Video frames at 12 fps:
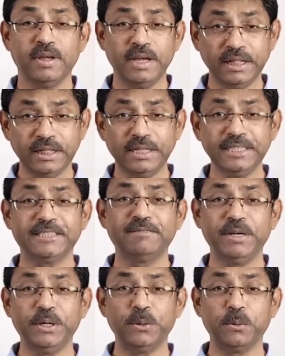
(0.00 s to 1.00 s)
In this
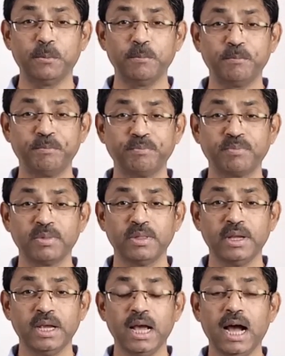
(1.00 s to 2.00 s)
video,
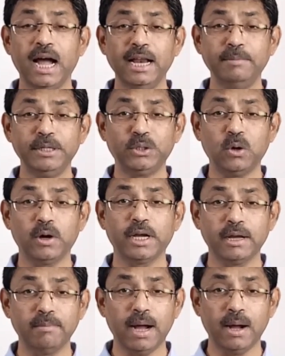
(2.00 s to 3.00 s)
I'll be
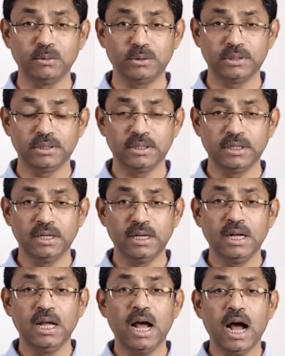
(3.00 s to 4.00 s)
talking about
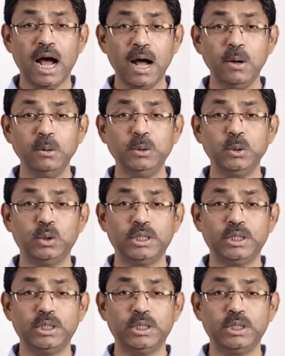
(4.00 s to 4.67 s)
how to